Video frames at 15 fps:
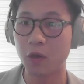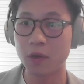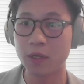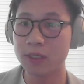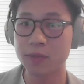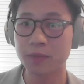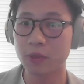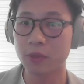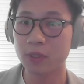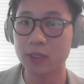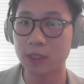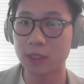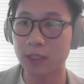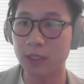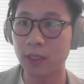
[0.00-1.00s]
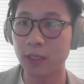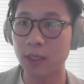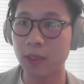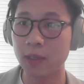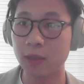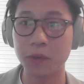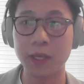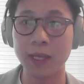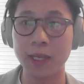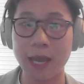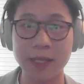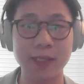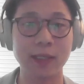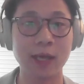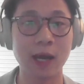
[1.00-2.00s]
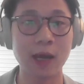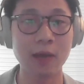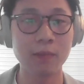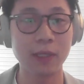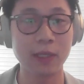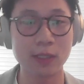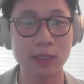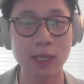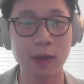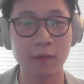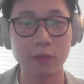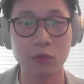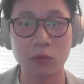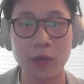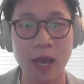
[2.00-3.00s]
or is it purely looking at the company itself?